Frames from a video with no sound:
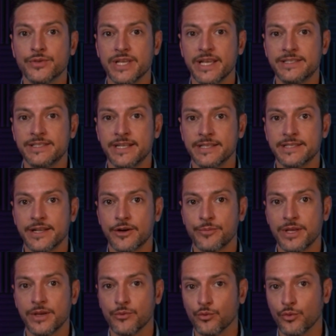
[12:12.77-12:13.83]
incidents that are
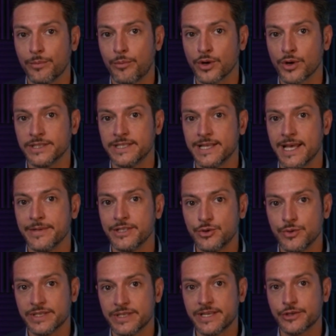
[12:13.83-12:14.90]
being reported to them
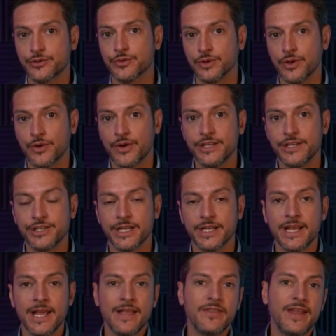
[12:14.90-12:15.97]
into a central location,
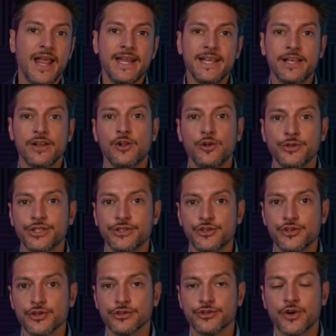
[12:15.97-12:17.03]
then any conclusions
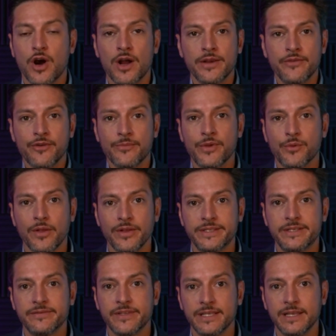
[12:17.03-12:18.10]
you're drawing from the
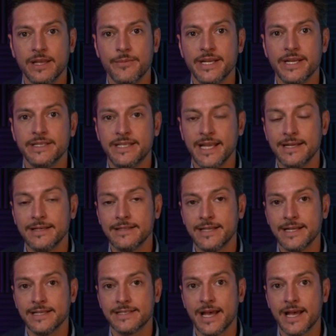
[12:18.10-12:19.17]
relatively limited
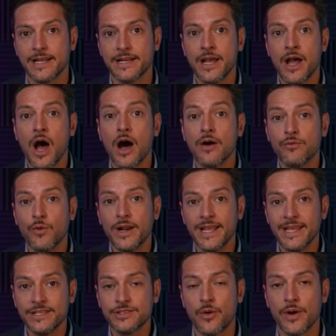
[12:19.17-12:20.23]
data set of what
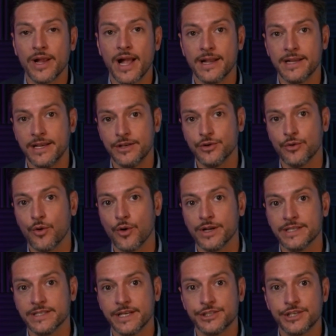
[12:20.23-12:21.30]
is going on in your
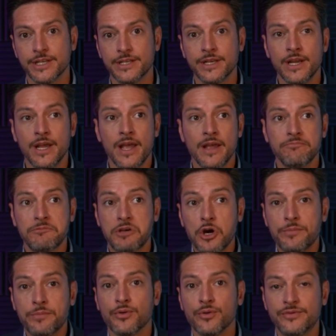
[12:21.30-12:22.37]
organization
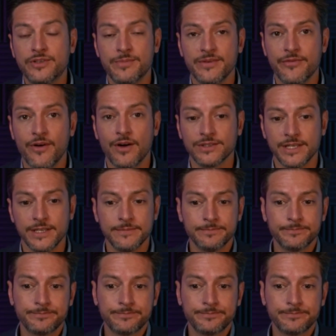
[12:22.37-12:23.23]
could prove to be faulty.